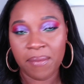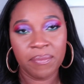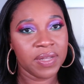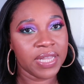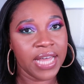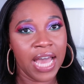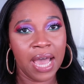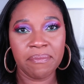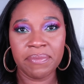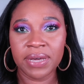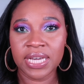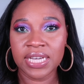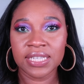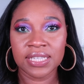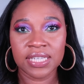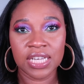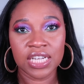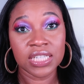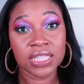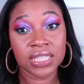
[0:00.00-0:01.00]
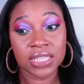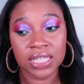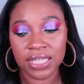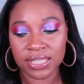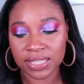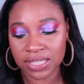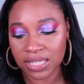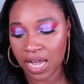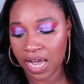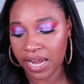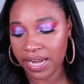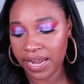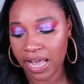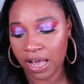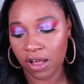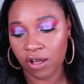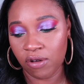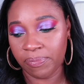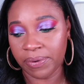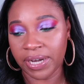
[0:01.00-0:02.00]
But that base does not
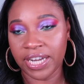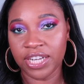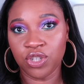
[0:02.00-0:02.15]
help.